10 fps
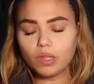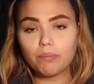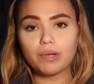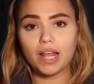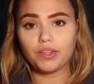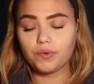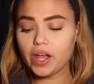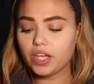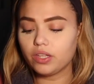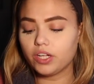But on the
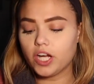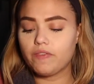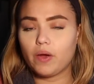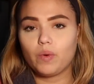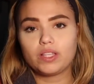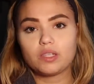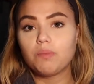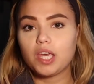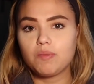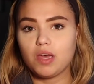regular, if I want some
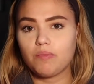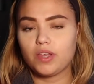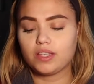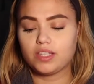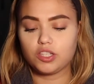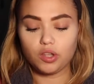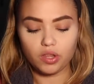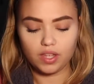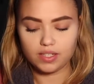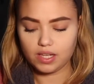pick-me-up things, these are
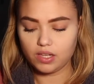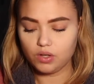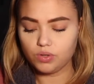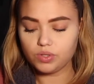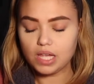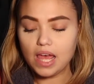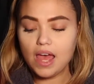the things I use.